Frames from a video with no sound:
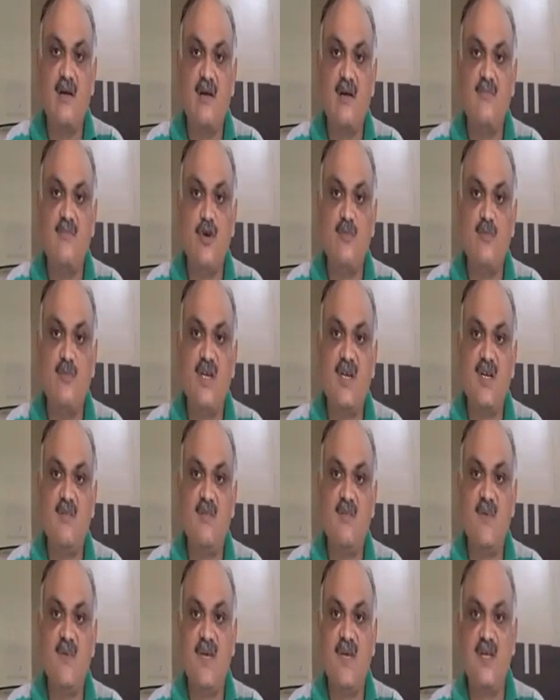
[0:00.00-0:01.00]
abdominal
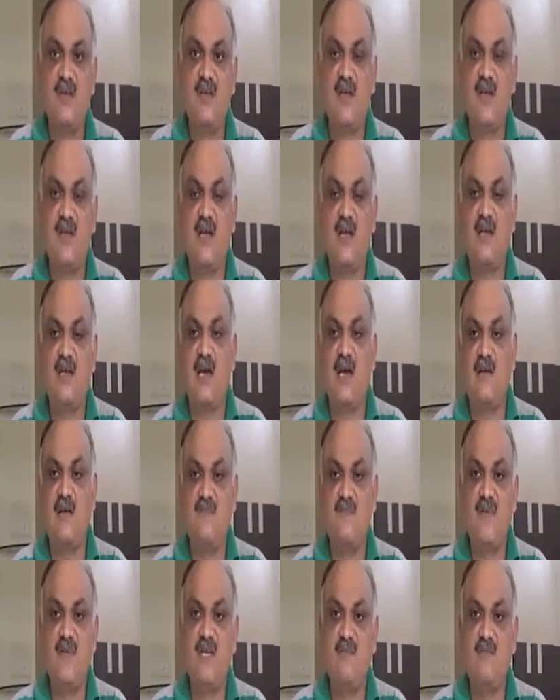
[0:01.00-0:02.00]
pain, and
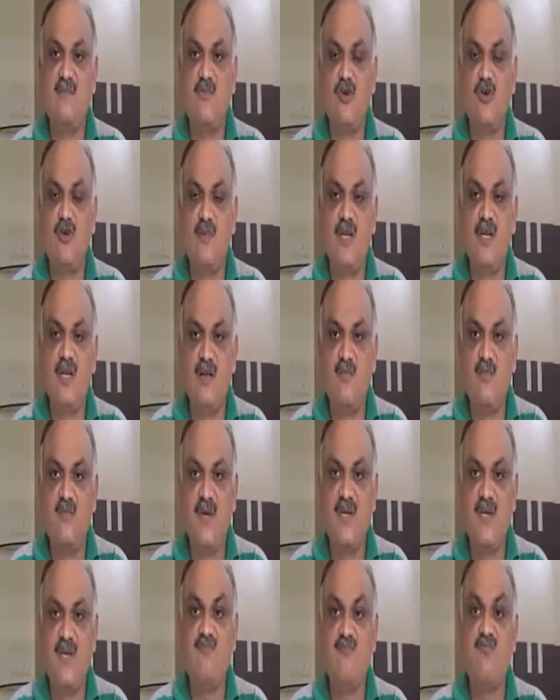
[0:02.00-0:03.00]
after abdominal
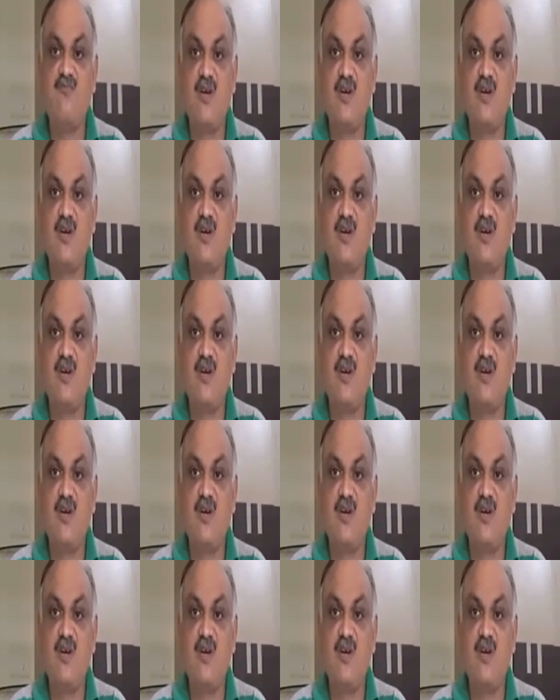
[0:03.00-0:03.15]
pain,